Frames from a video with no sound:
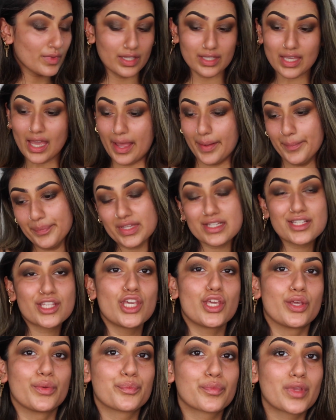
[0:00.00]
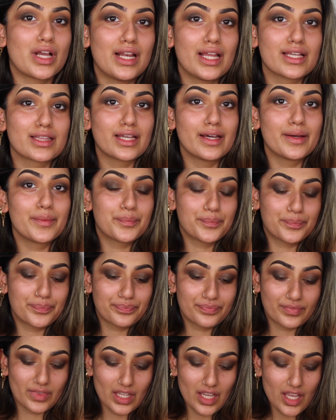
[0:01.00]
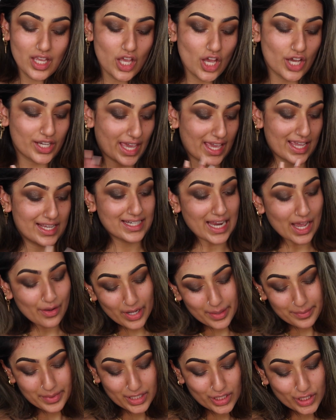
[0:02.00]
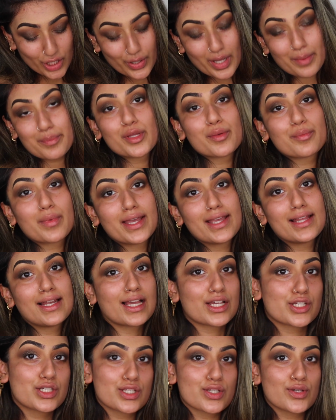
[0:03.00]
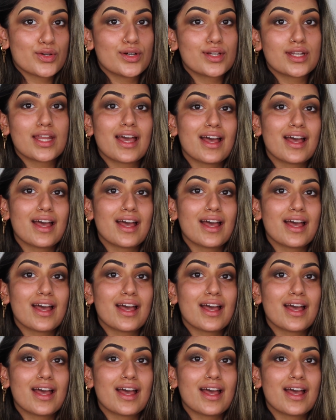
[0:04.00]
Yeah, that's cute. I like that. Okay, now I'm gonna go and put my lashes on